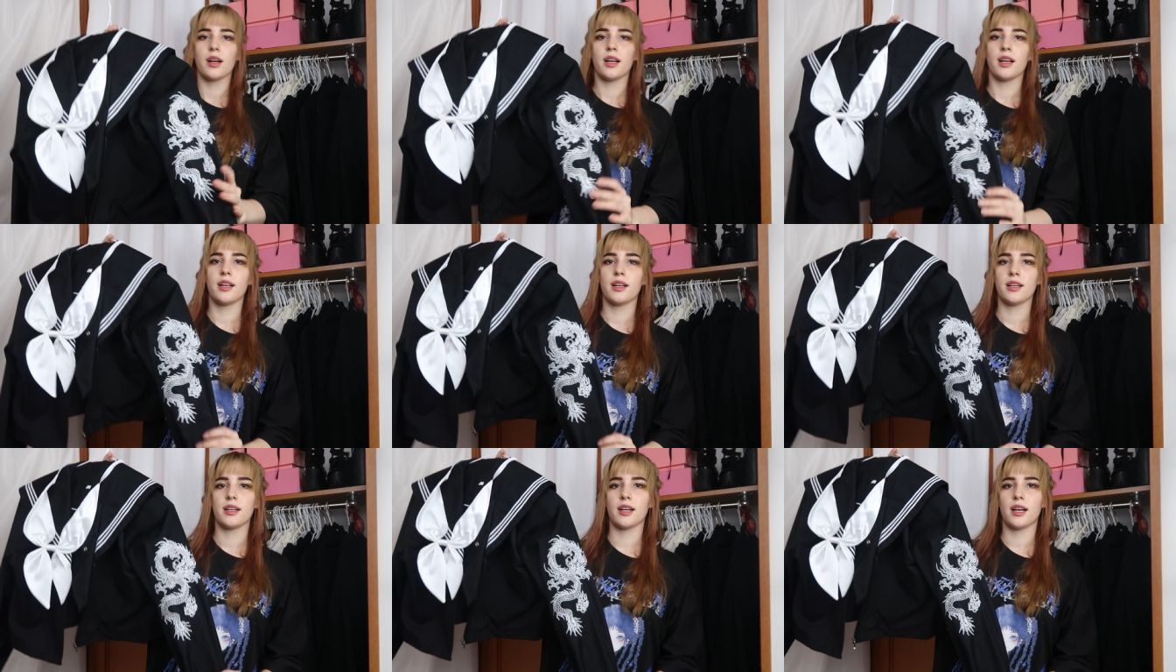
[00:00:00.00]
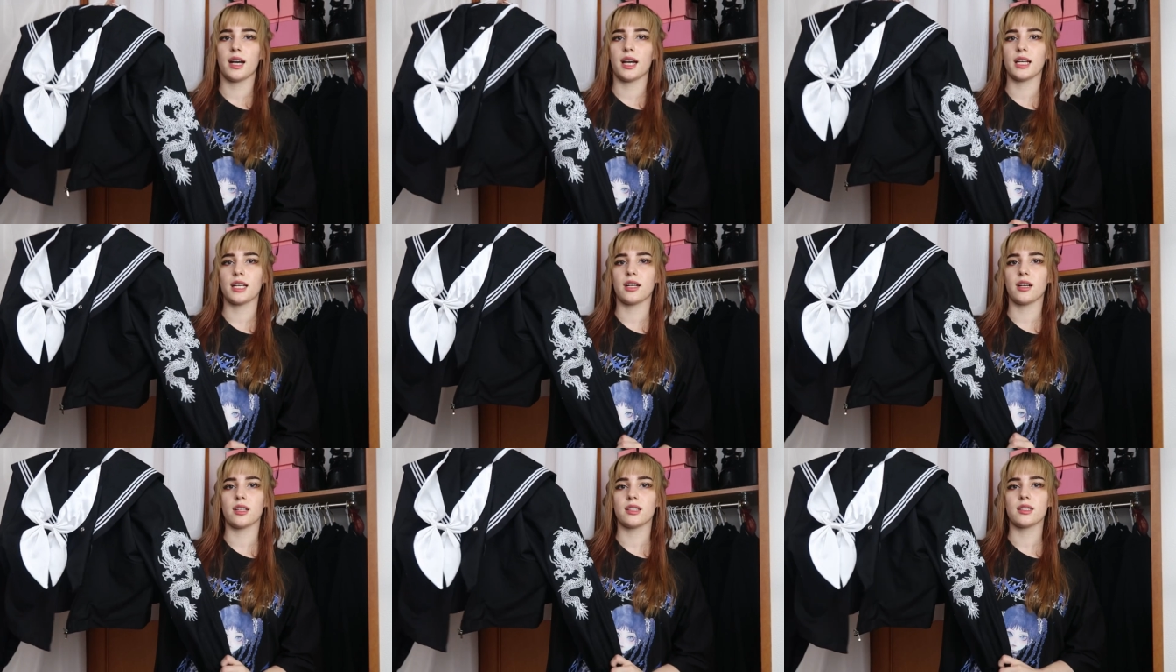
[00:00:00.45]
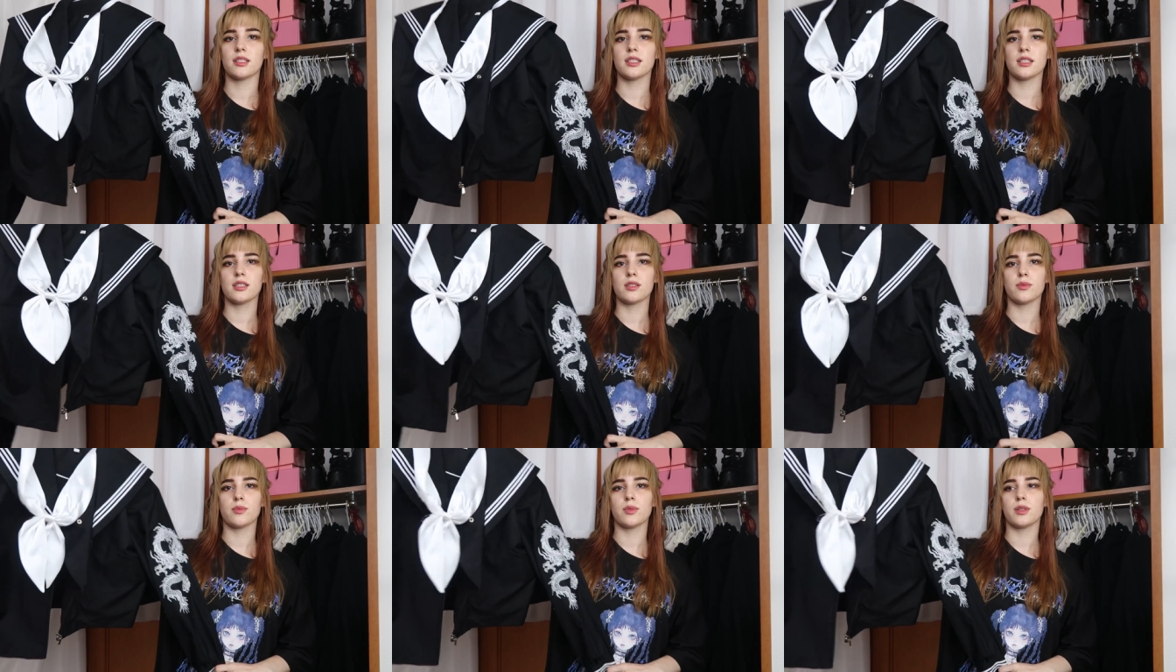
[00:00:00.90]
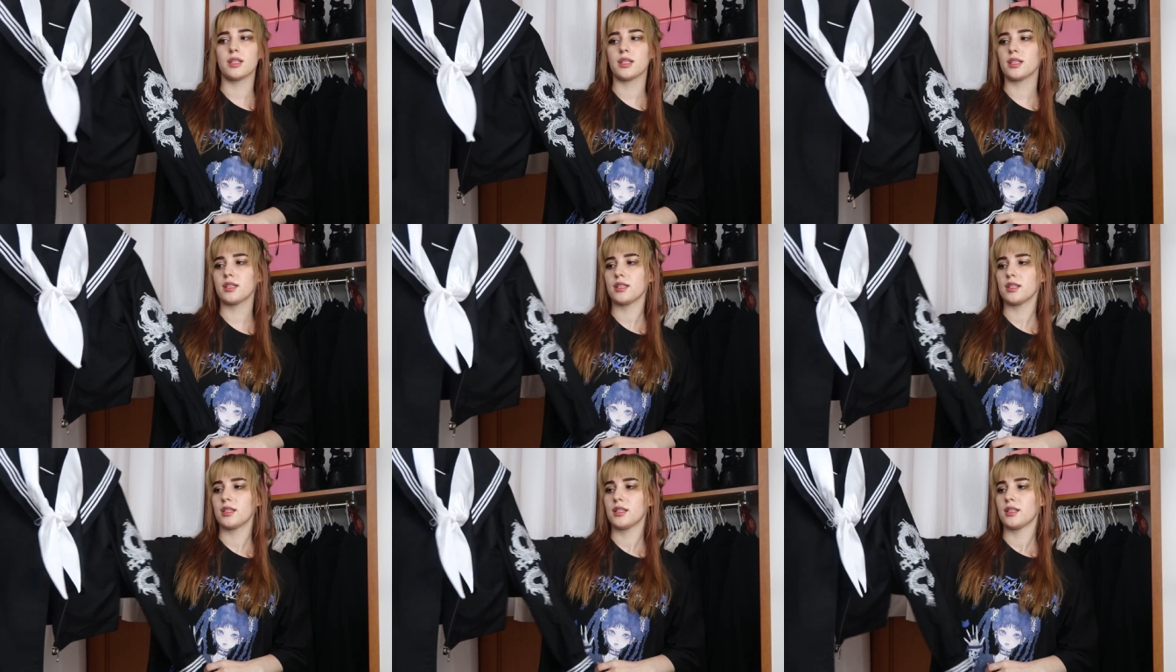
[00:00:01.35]
I got this
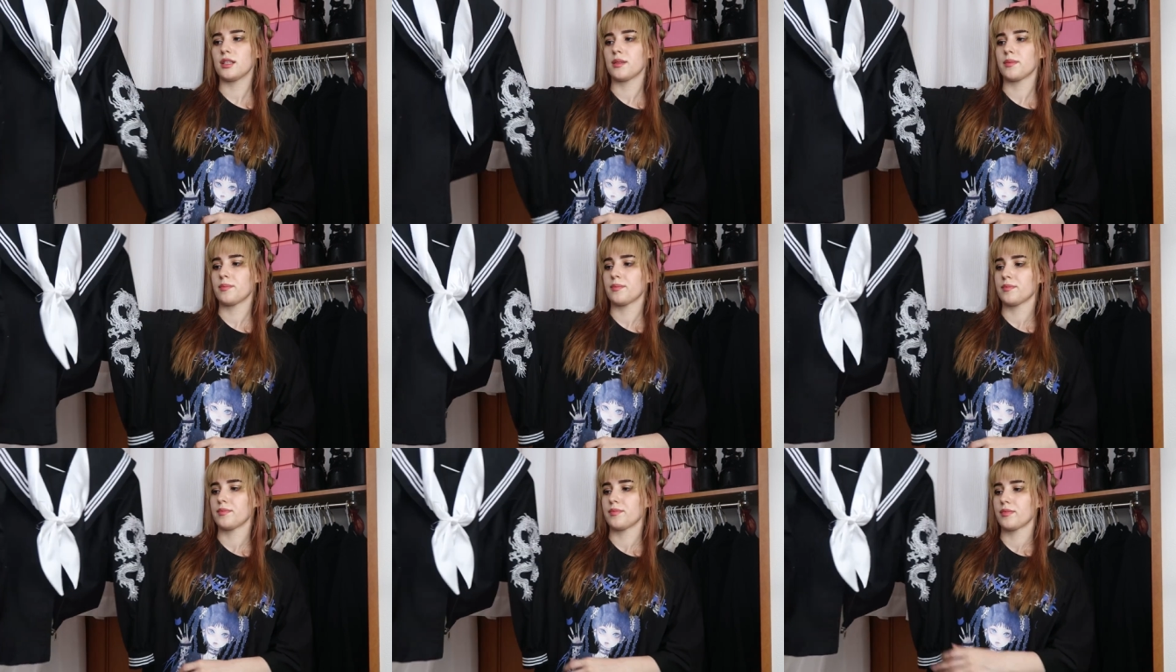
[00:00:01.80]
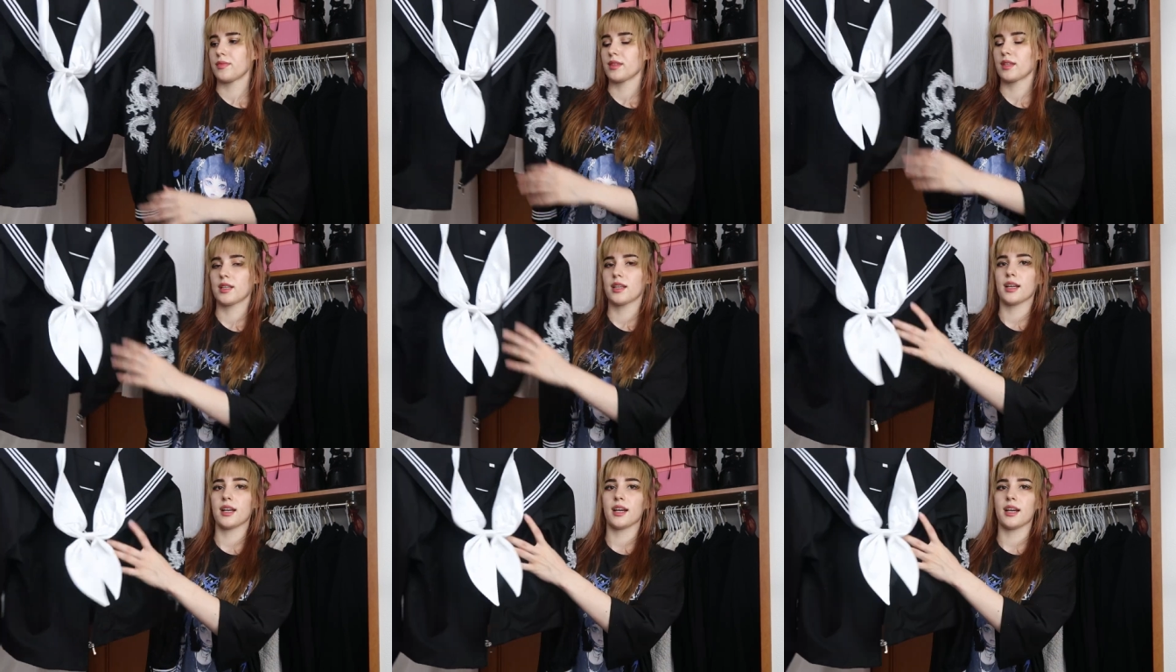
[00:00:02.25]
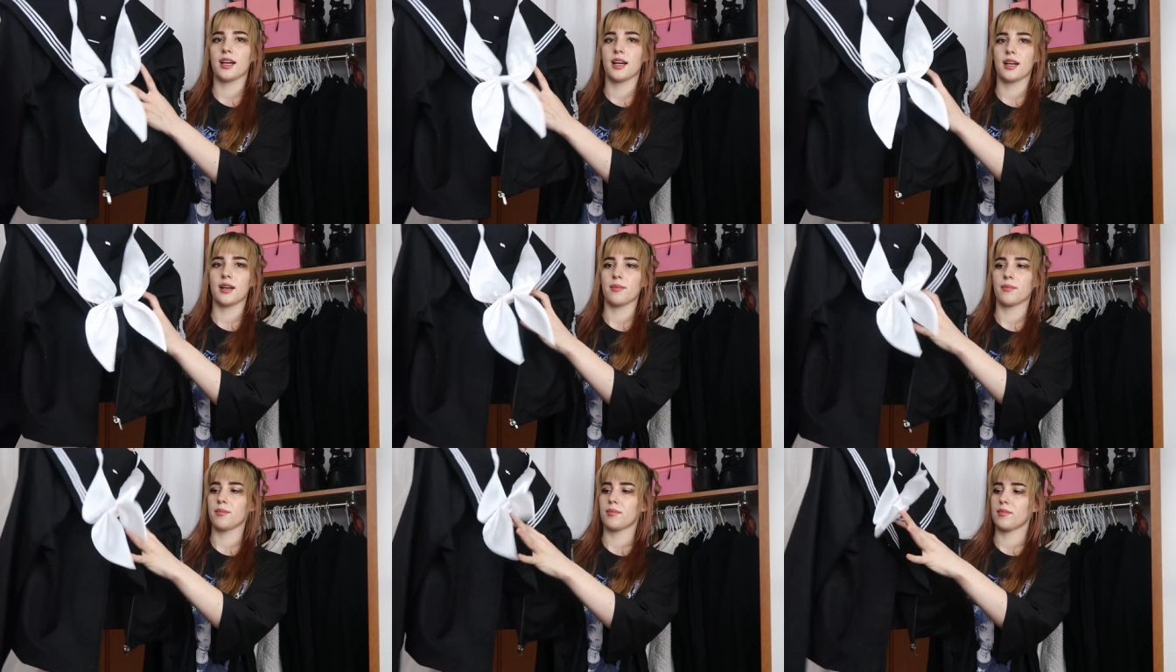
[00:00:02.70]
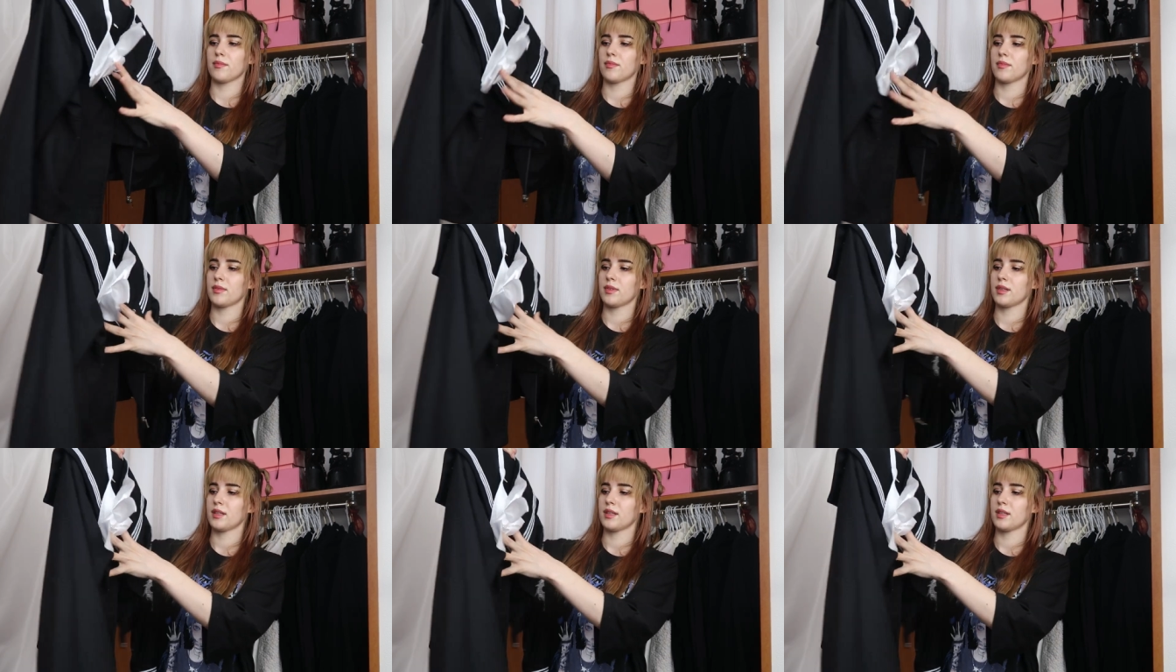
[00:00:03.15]
one. Um,